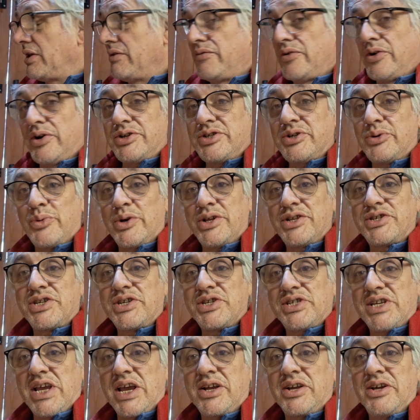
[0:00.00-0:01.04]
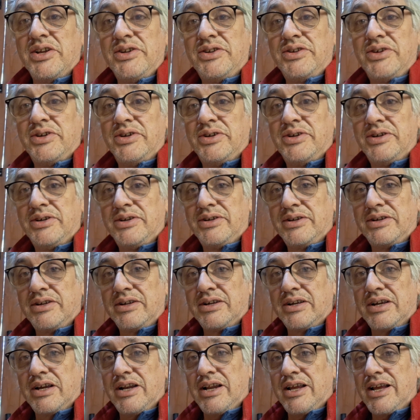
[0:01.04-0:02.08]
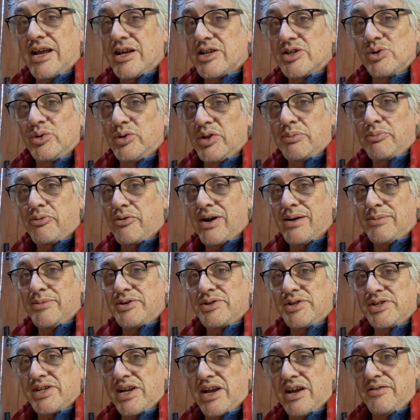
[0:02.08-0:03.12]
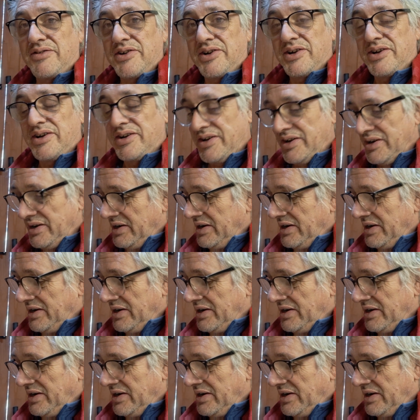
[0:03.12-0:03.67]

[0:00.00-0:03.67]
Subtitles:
the inverter once a second and it gets all the parameters out of it.